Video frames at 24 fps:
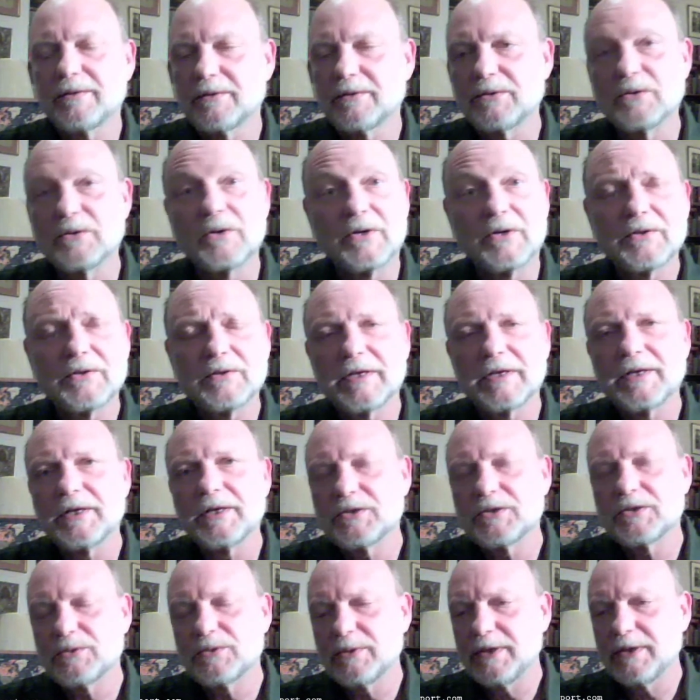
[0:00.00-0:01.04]
the North
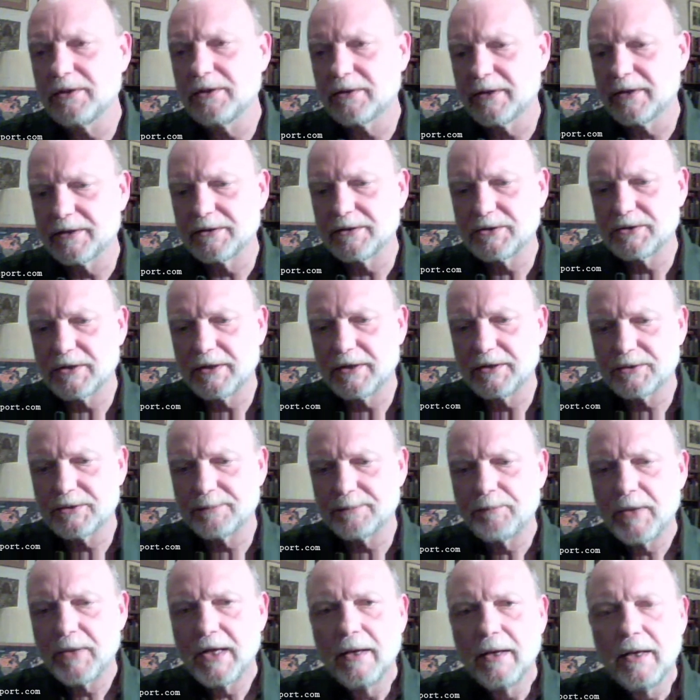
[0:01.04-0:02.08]
Atlantic Treaty
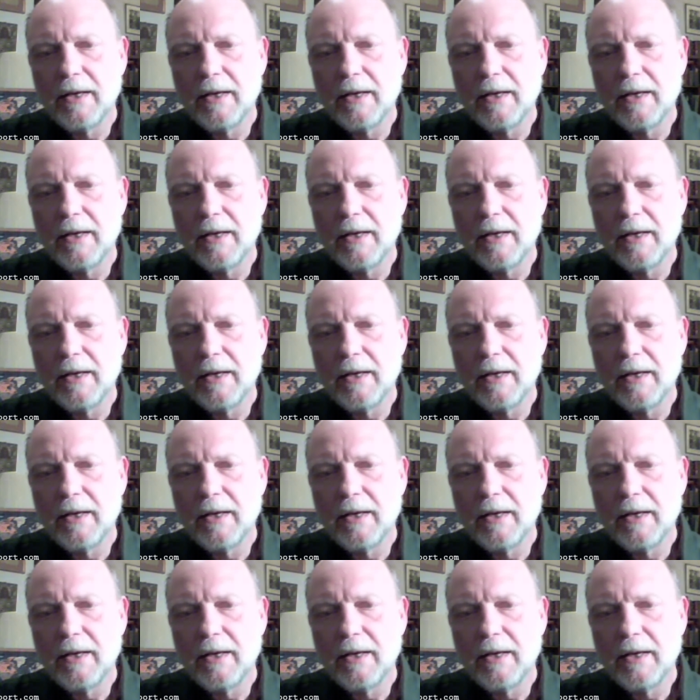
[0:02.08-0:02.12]
Organization,